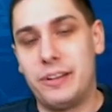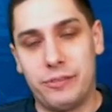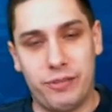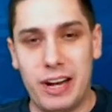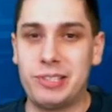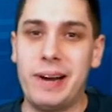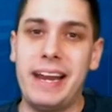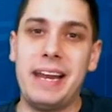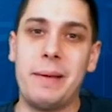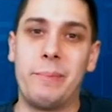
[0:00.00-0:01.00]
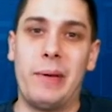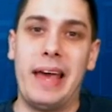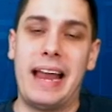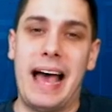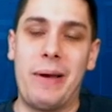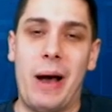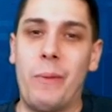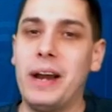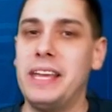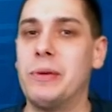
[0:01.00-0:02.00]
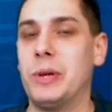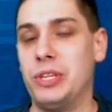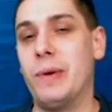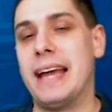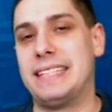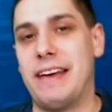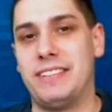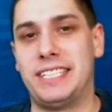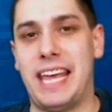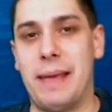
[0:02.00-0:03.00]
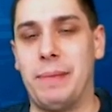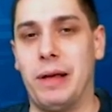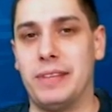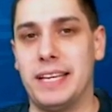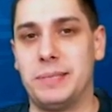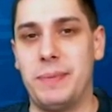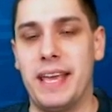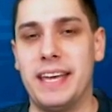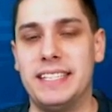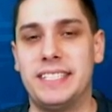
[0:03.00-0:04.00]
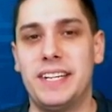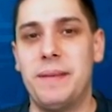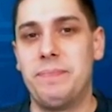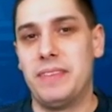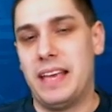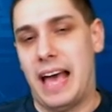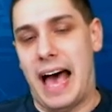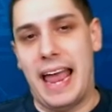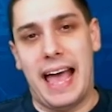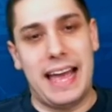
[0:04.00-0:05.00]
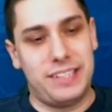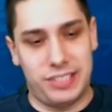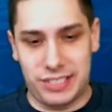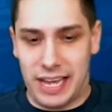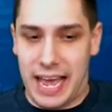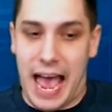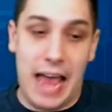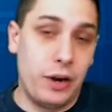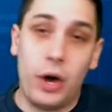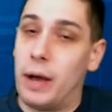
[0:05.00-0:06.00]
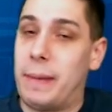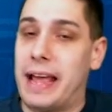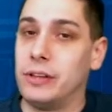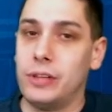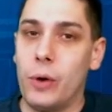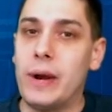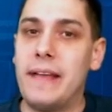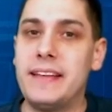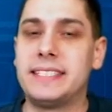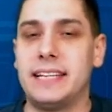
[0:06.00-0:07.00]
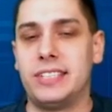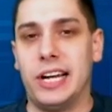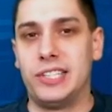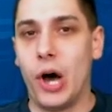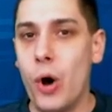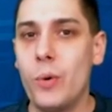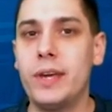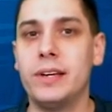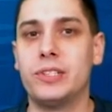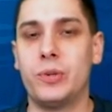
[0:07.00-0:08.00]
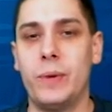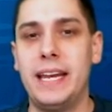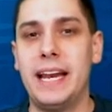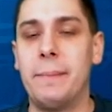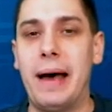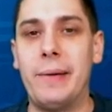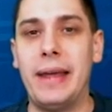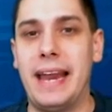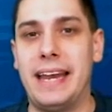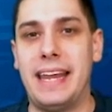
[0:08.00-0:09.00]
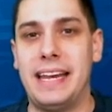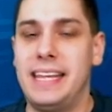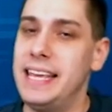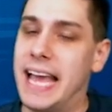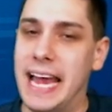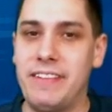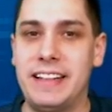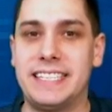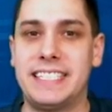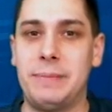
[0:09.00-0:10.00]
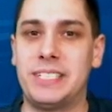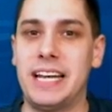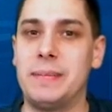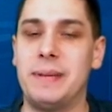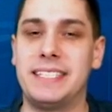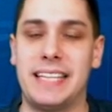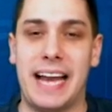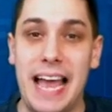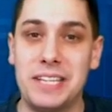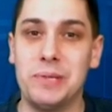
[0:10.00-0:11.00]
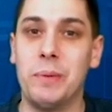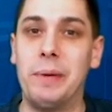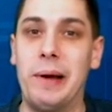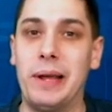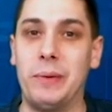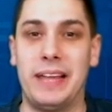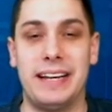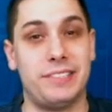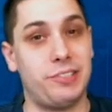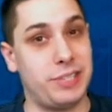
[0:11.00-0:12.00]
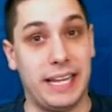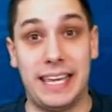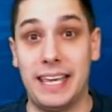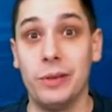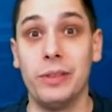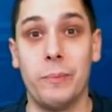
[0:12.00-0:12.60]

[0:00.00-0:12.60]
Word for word: frustrated, but I, I want to hear what you guys have to say about this because I, I just I don't know. Am I alone on this? I saw Toke tweeted about it, and and he kind of had the same sentiments that I do about it. That it's just going to kill the